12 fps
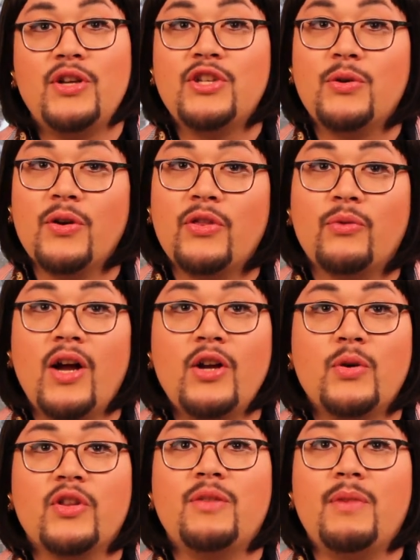We toured
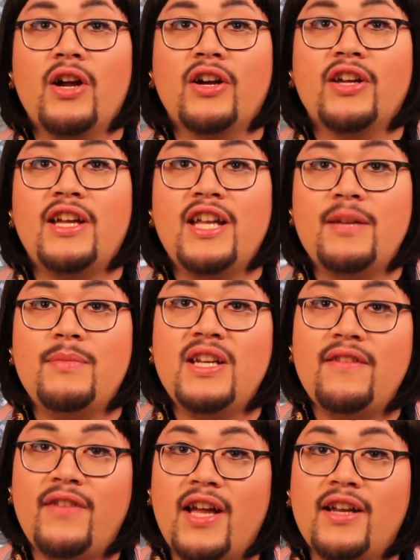throughout North America in a
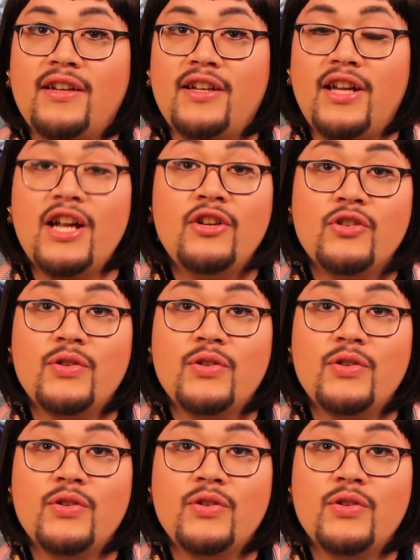minivan,